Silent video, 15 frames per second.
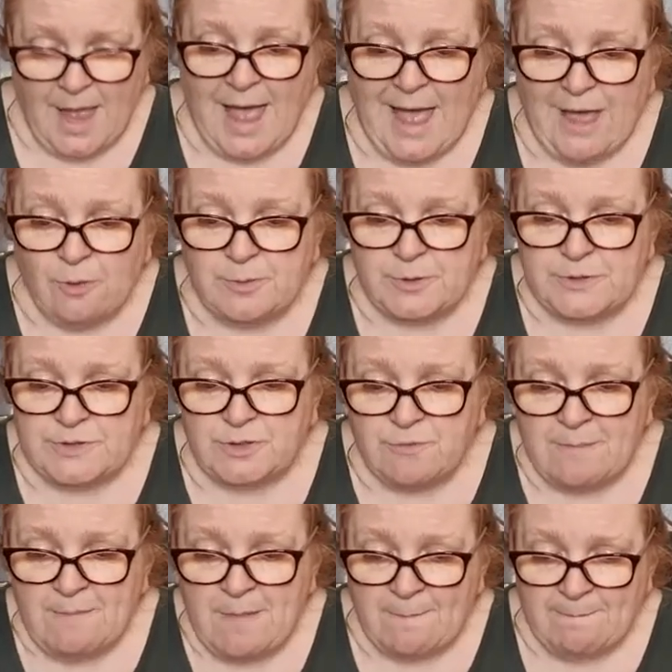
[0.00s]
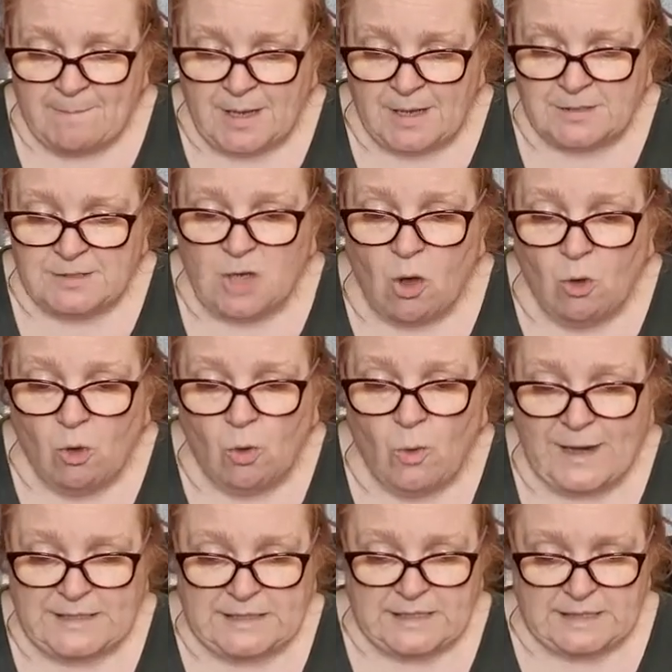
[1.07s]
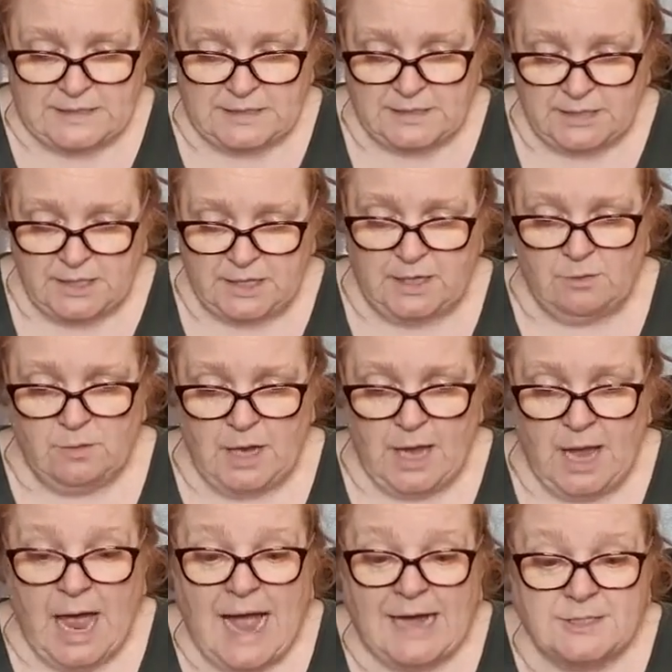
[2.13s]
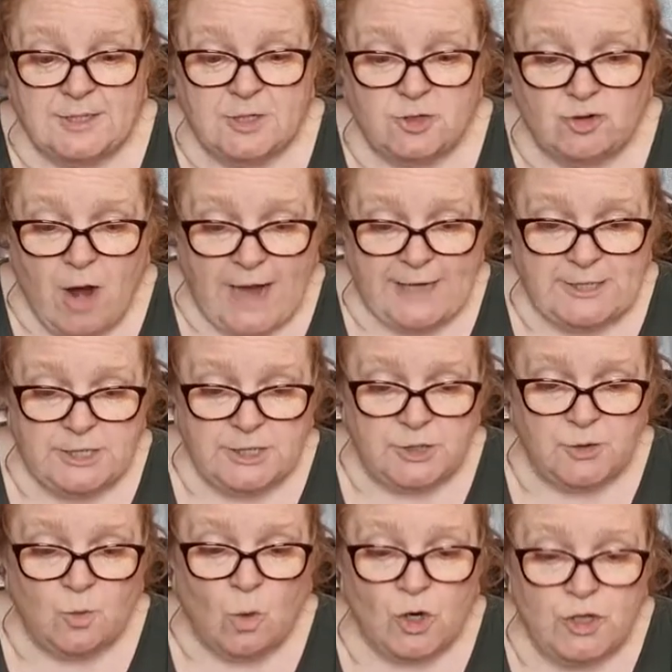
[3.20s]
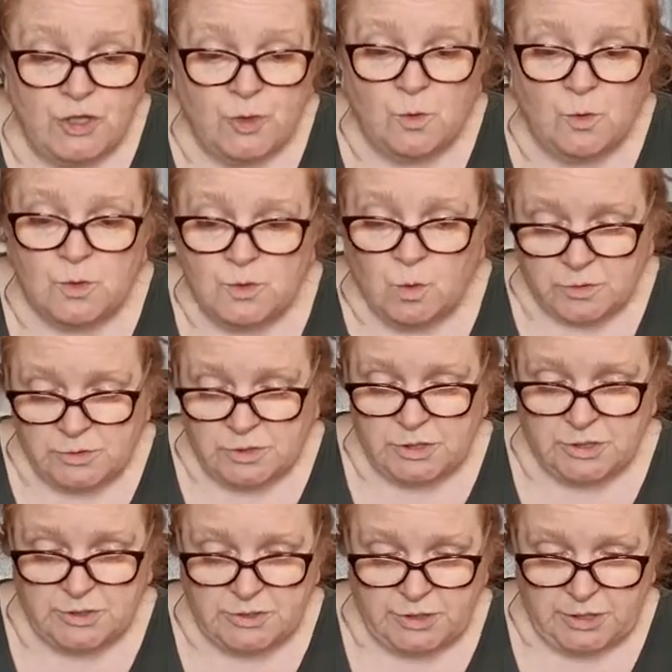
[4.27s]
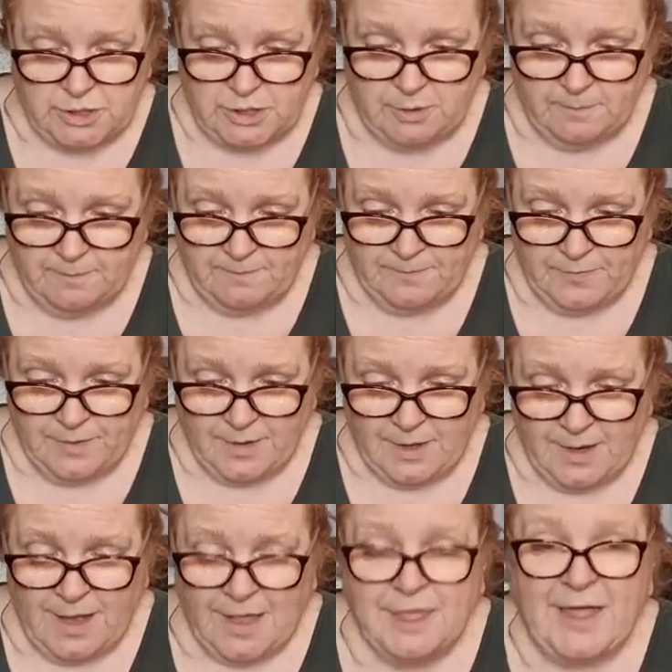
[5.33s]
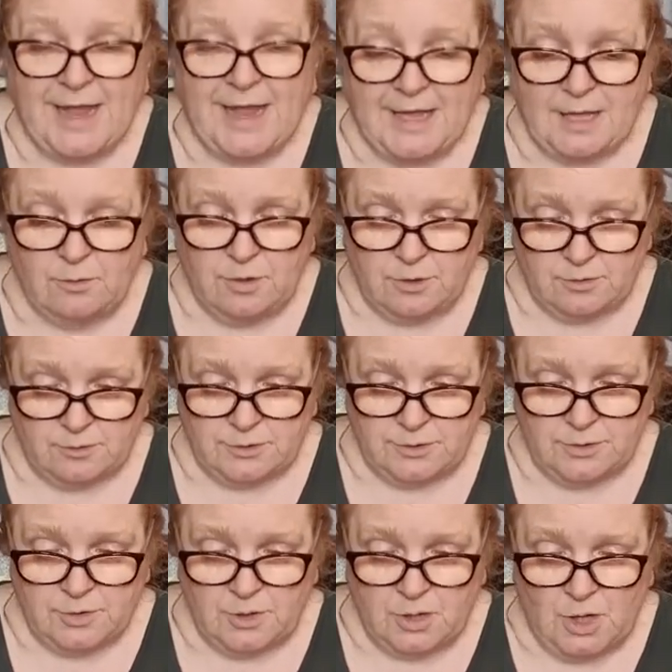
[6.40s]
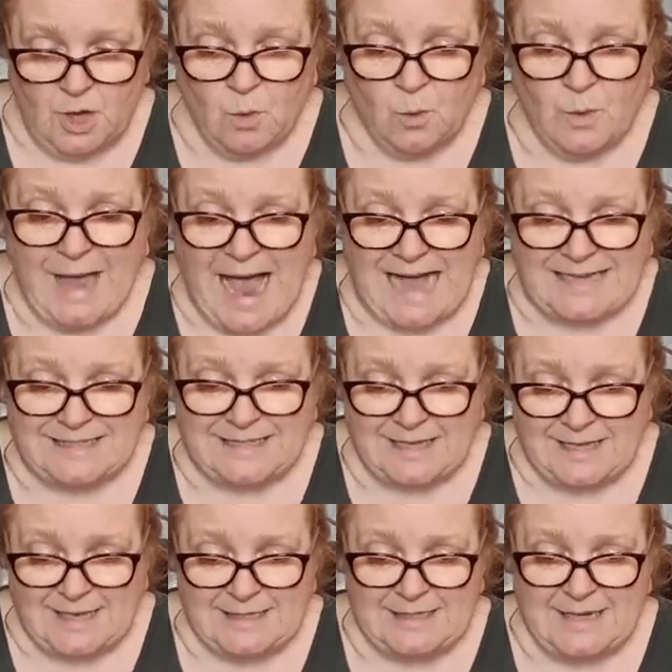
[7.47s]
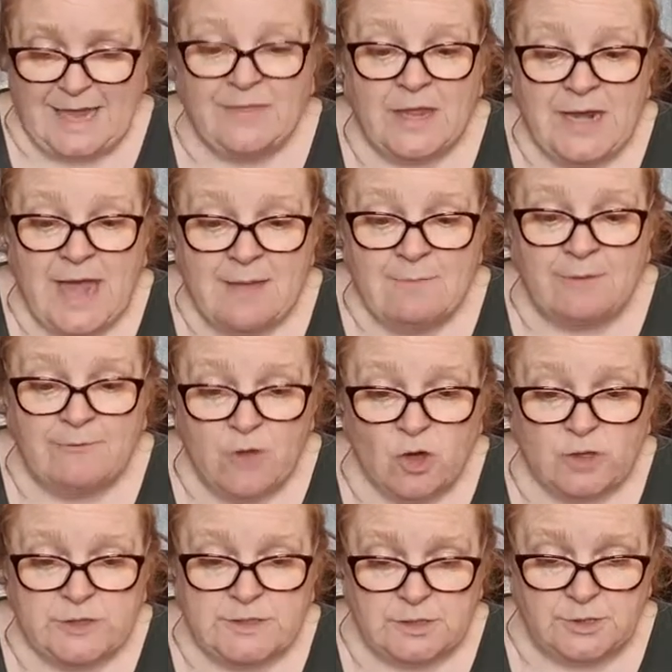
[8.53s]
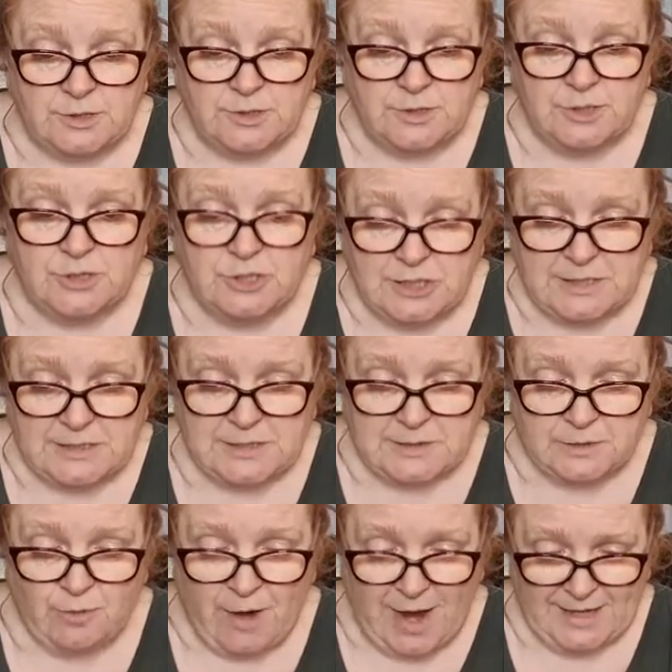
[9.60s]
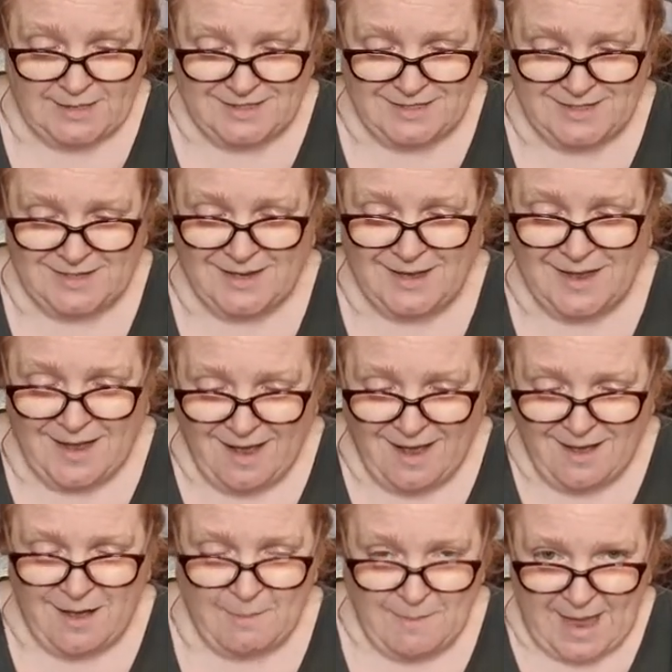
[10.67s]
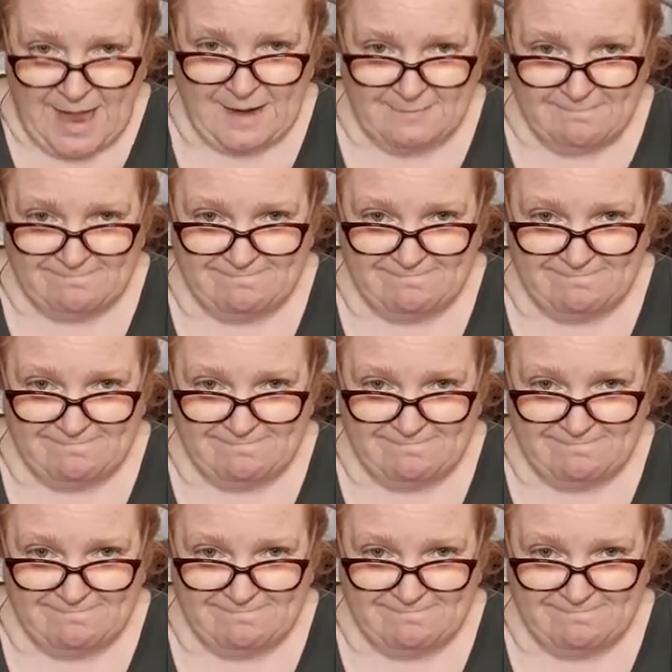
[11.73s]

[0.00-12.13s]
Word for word: Help us to remember to always listen to you and to try to do what you would want us to do. Thank you, Lord. We ask this in the name of your Son, Jesus Christ. Amen.